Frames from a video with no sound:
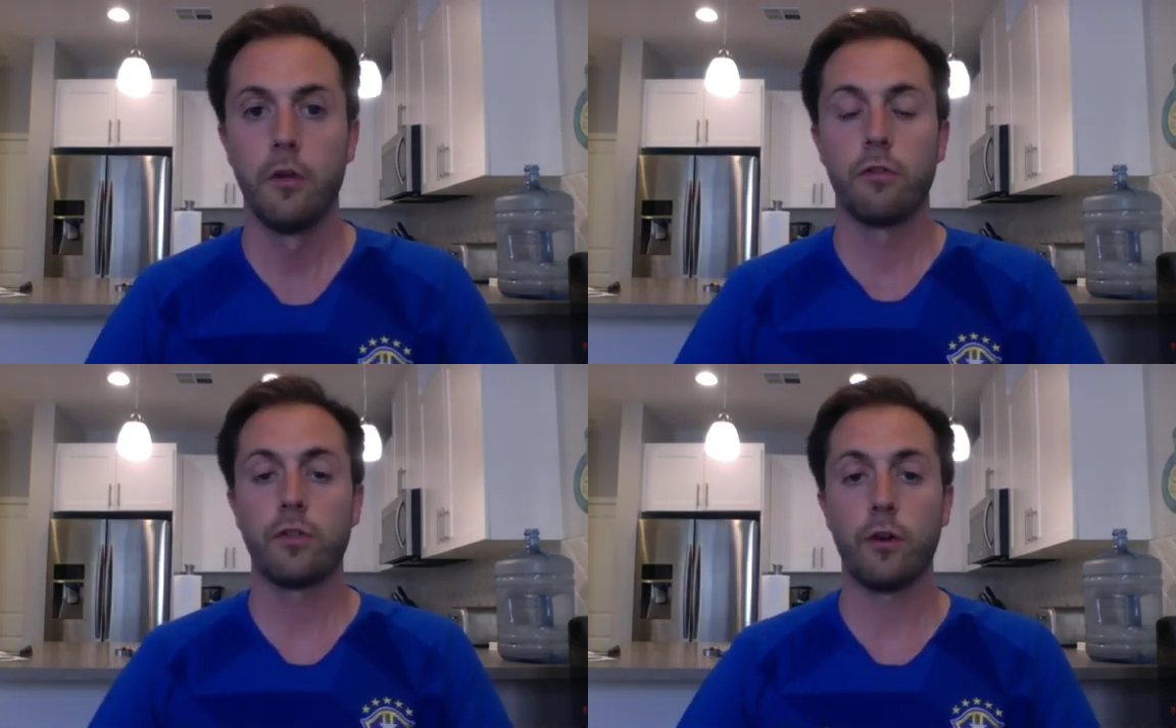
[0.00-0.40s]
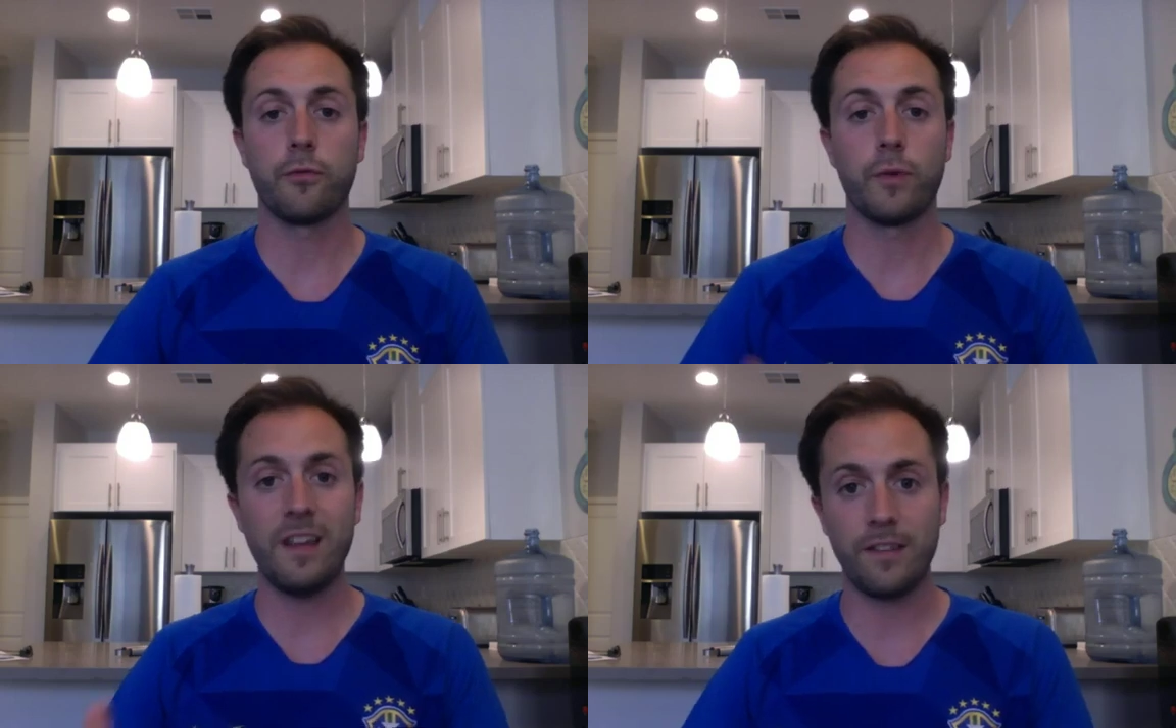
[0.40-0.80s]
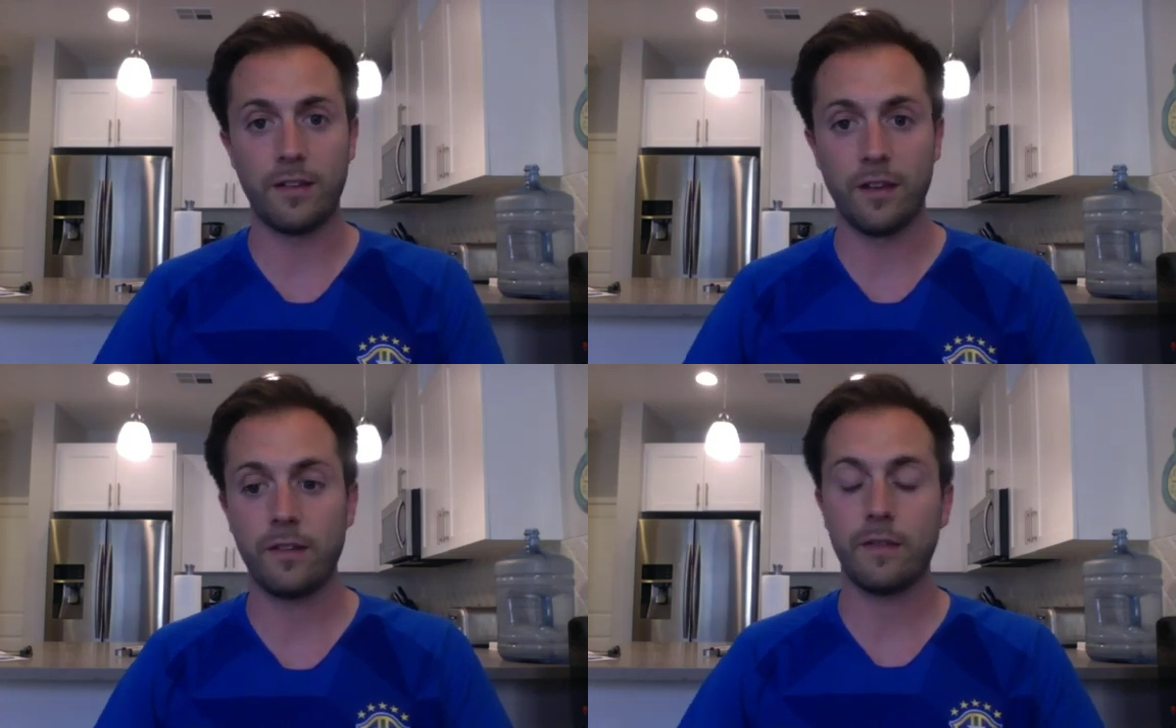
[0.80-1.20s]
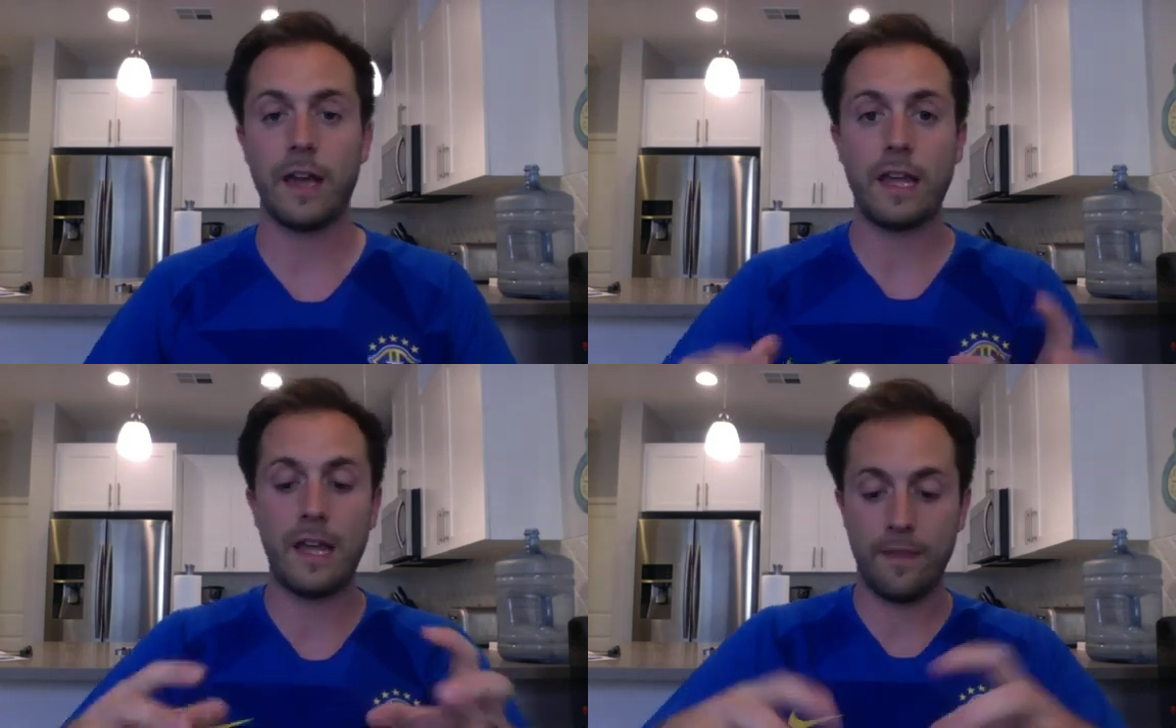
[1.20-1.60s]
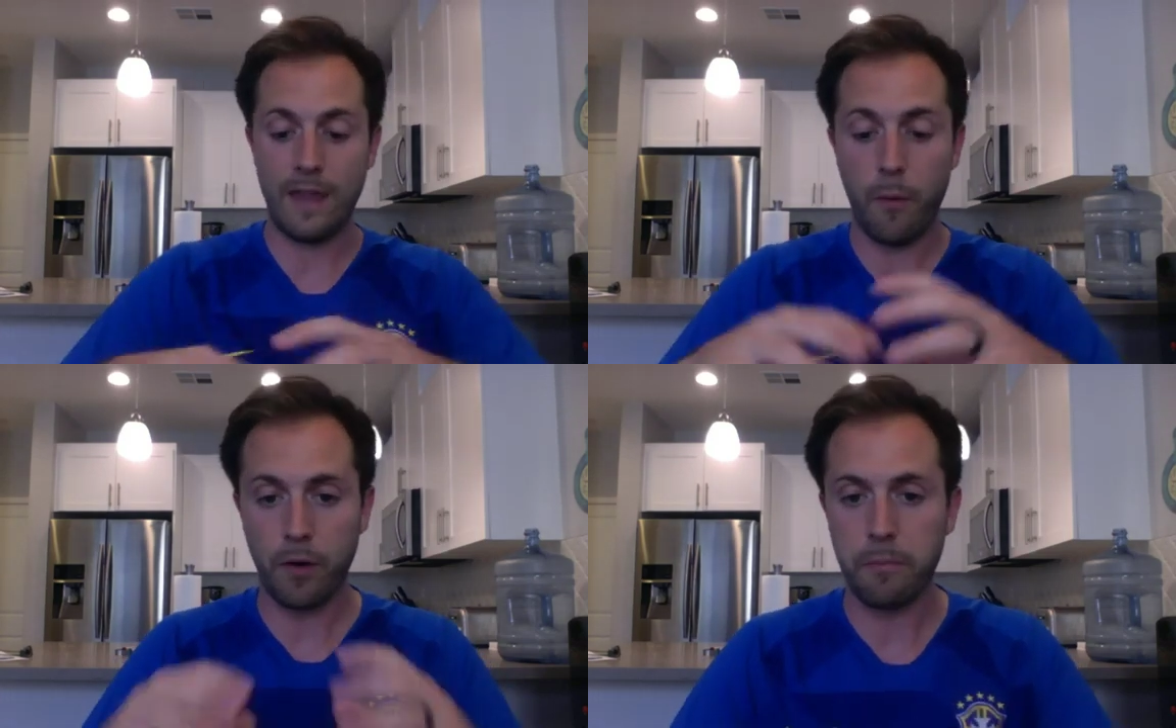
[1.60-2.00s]
So for instance, like in
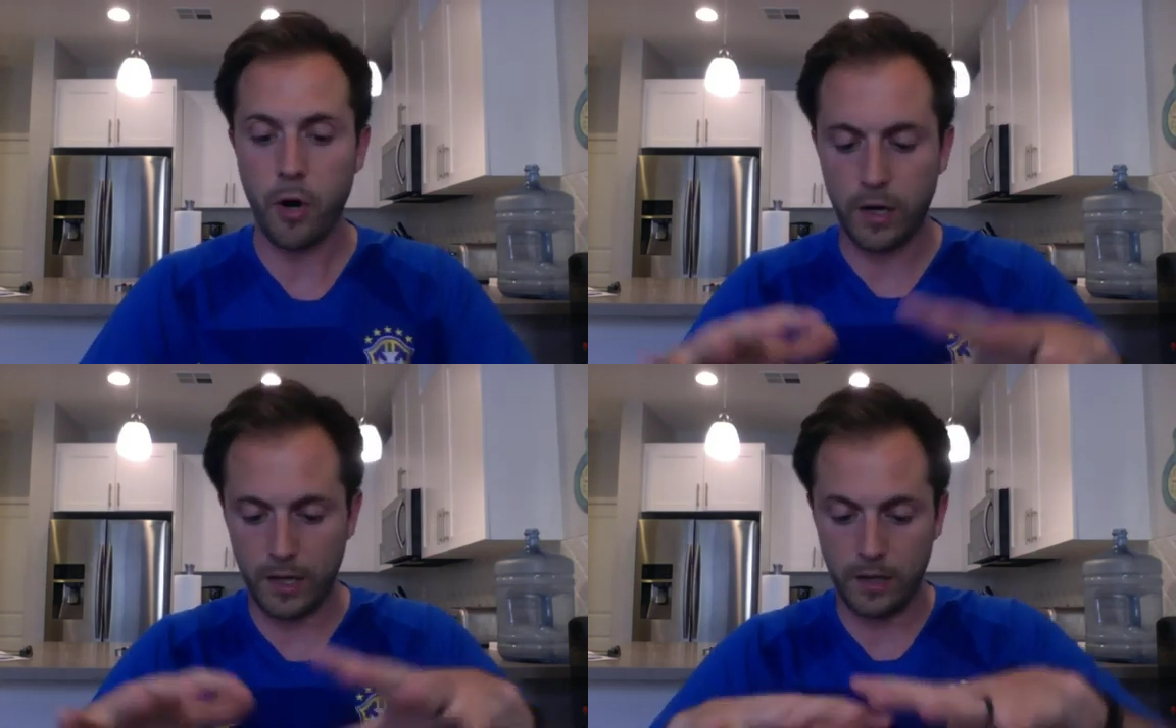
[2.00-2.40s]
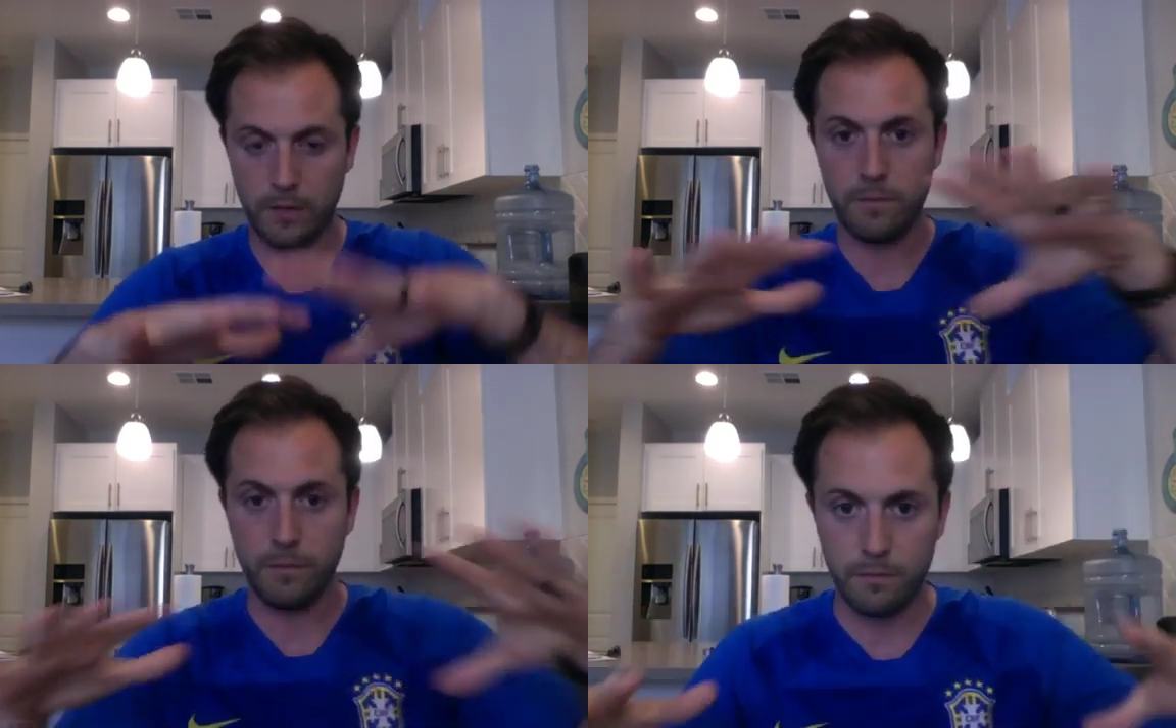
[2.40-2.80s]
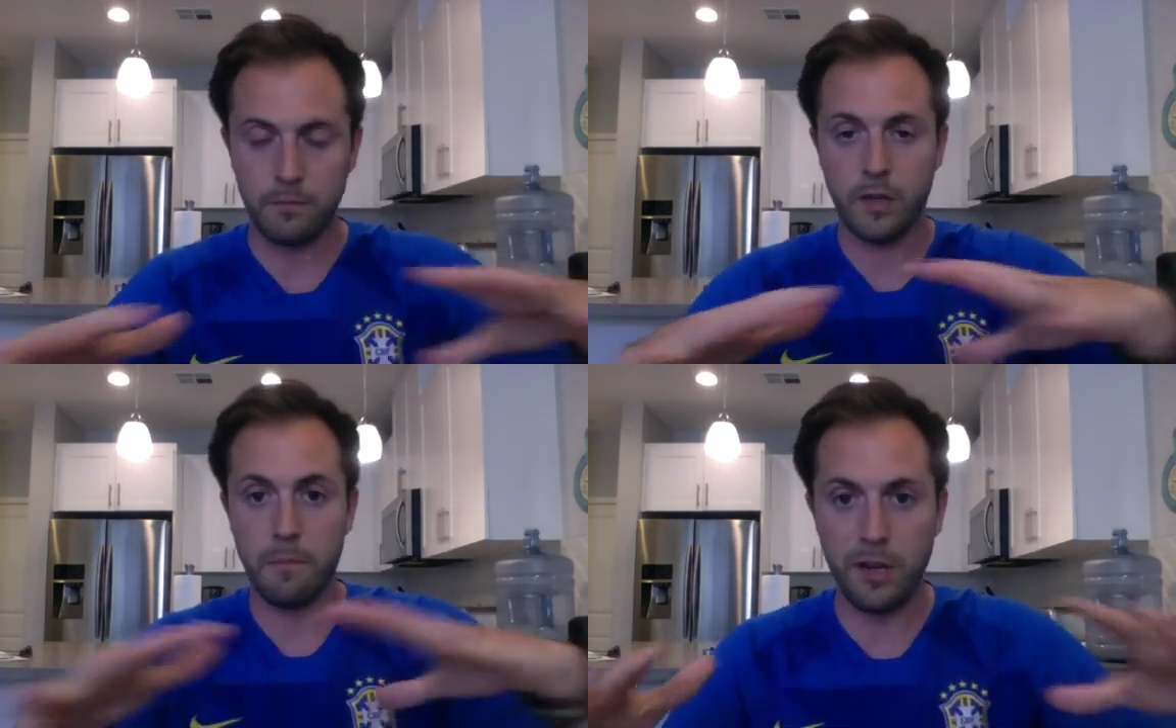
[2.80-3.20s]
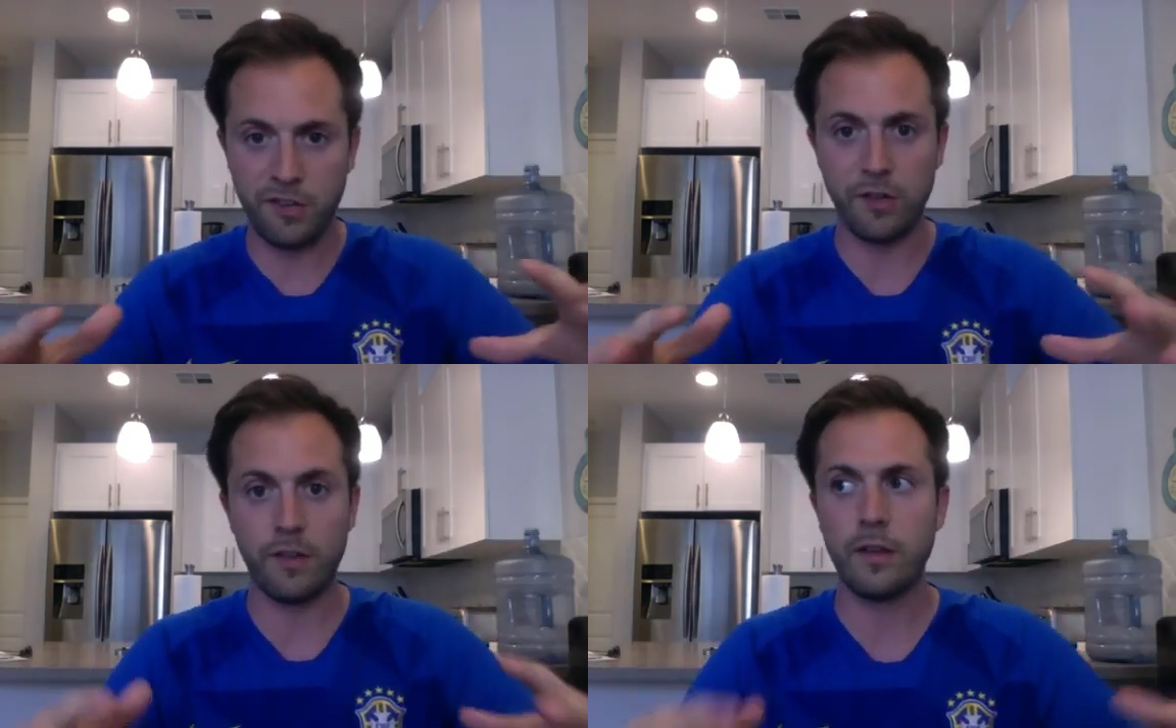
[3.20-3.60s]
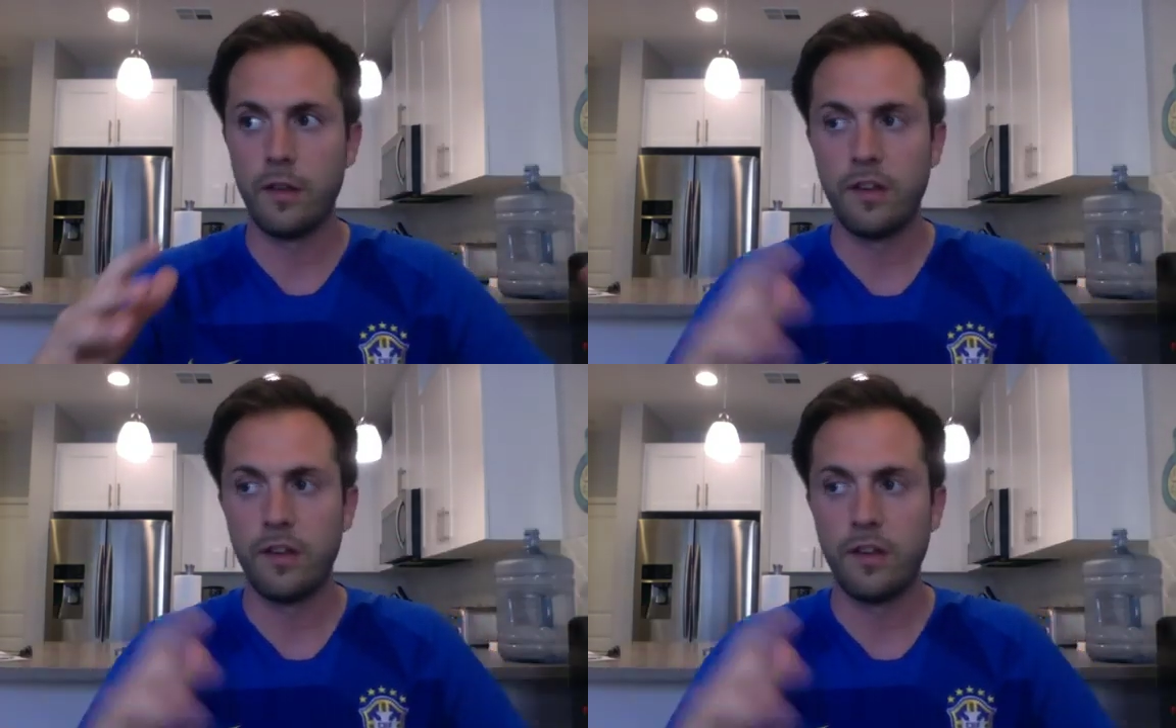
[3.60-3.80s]
network marketing commissions,